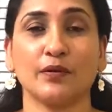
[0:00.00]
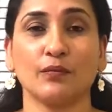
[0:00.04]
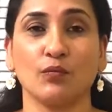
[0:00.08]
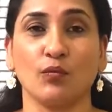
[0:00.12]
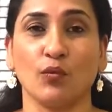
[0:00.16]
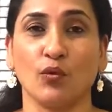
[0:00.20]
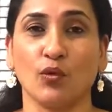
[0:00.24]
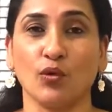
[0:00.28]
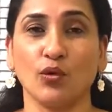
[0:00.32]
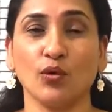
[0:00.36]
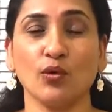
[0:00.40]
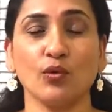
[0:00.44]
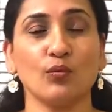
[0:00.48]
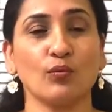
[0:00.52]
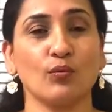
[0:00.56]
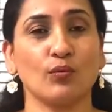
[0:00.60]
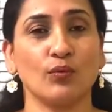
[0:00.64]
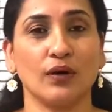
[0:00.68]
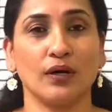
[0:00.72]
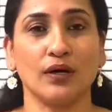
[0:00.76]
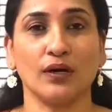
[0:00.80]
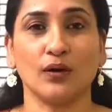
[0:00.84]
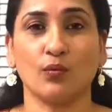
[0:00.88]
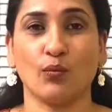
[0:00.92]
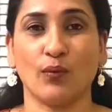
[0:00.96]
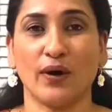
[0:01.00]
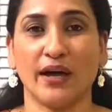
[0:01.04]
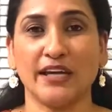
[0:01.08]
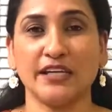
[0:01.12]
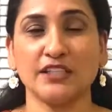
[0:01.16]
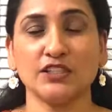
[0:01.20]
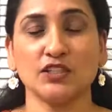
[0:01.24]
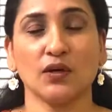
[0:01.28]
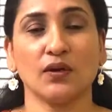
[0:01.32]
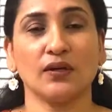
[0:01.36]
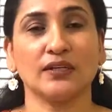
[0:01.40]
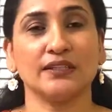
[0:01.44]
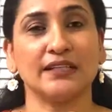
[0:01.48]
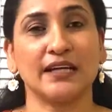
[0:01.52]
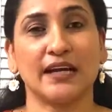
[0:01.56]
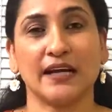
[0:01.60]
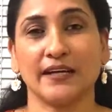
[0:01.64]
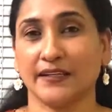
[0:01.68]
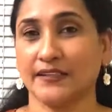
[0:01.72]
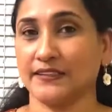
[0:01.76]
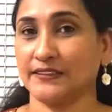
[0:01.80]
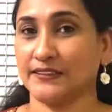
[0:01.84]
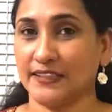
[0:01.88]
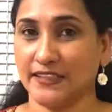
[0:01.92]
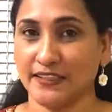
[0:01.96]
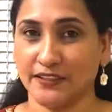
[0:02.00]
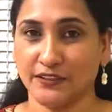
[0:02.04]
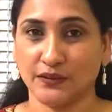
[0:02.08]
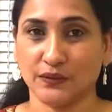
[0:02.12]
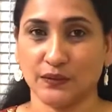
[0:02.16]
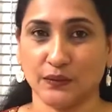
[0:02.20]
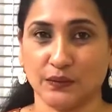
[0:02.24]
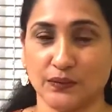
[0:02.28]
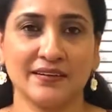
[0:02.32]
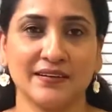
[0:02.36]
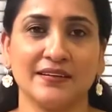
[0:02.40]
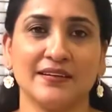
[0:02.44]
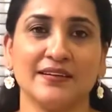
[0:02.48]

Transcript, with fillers: more white on darker skin tone.